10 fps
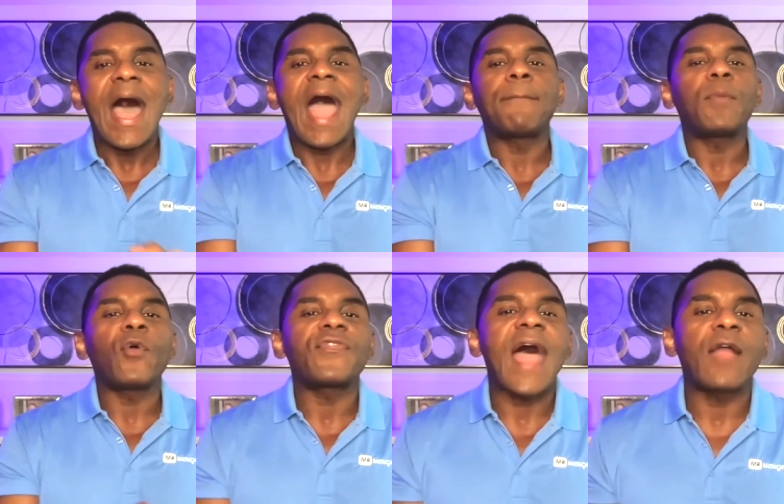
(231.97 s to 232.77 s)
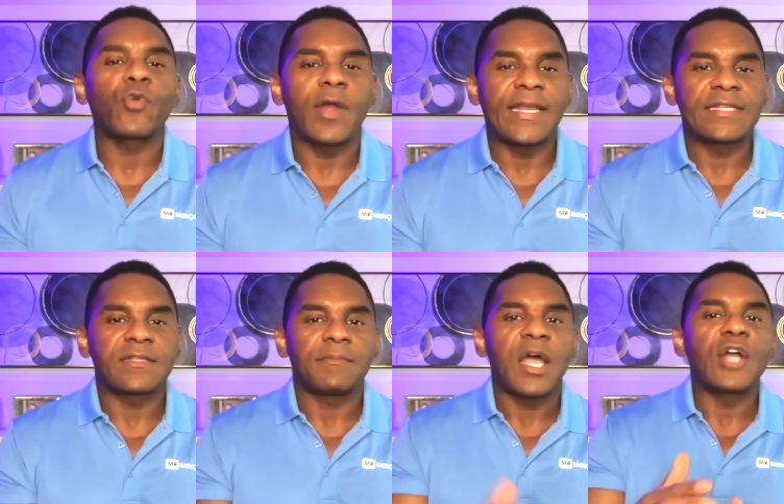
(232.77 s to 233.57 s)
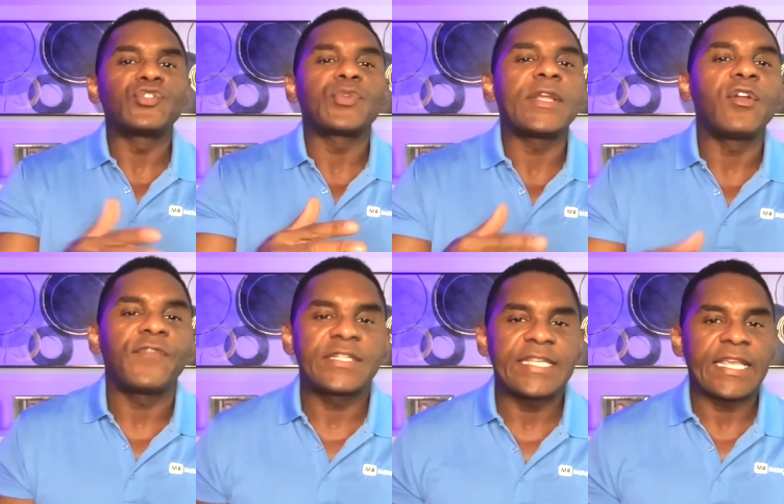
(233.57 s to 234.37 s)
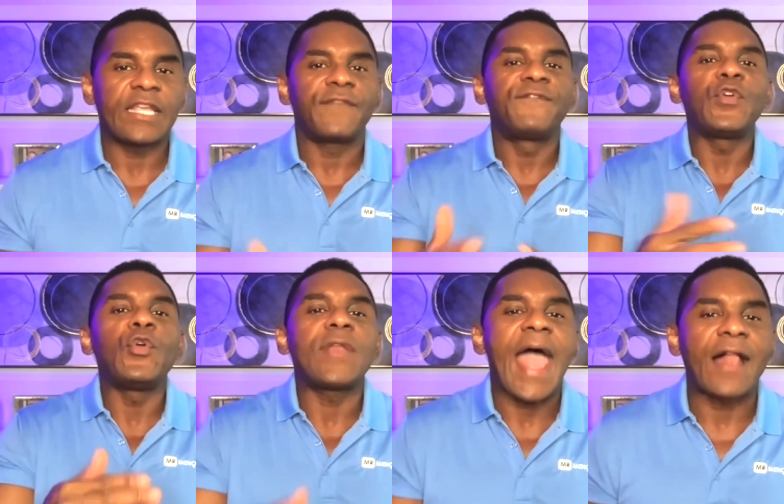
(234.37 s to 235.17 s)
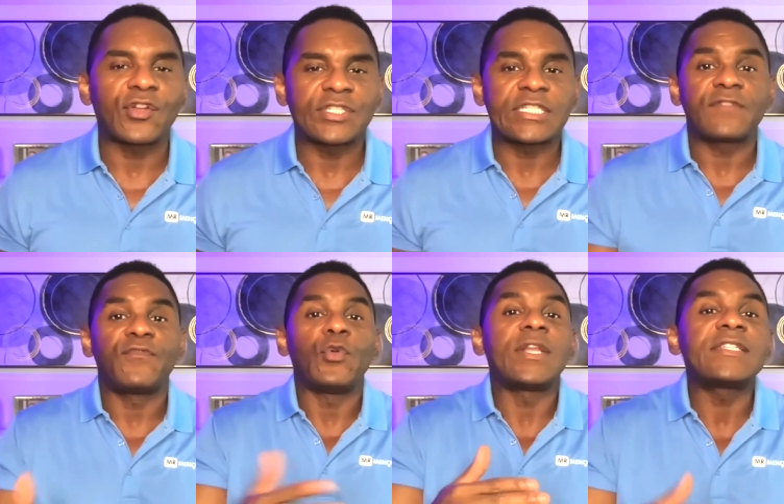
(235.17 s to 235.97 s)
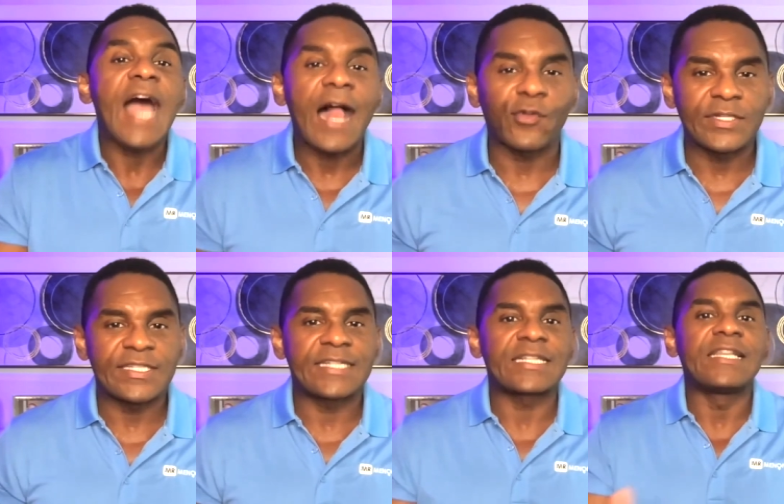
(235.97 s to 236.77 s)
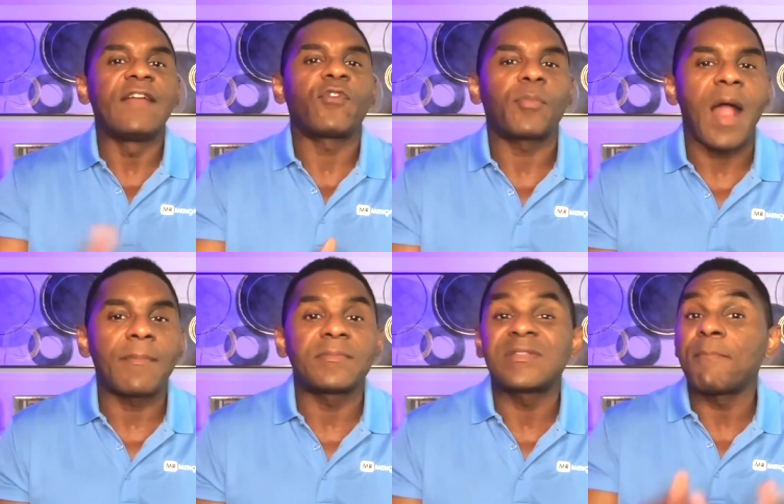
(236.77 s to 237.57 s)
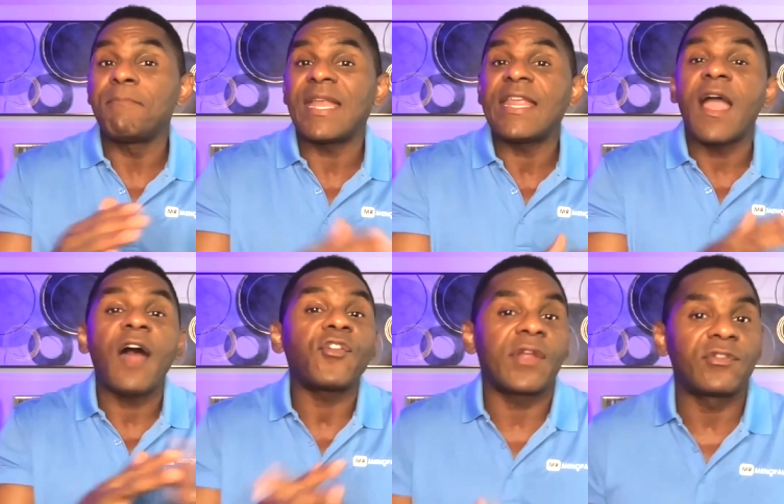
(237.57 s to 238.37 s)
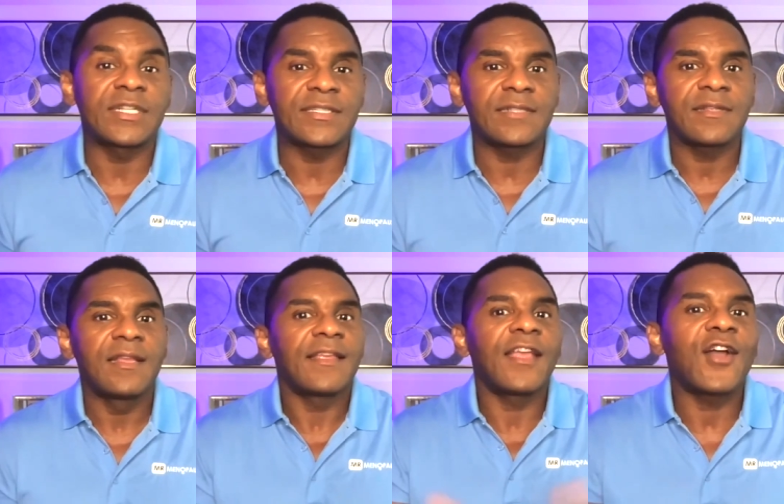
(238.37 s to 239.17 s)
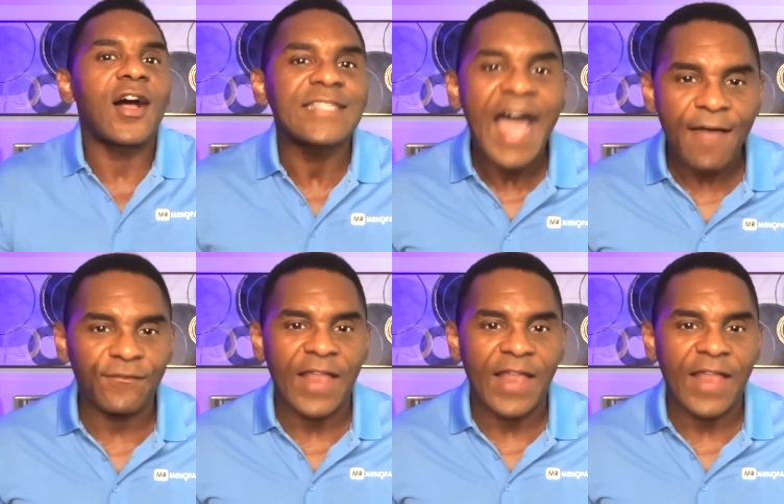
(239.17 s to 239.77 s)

hypothyroidism, adrenal fatigue, food allergies, food intolerances, liver problems, and many other illnesses can cause hot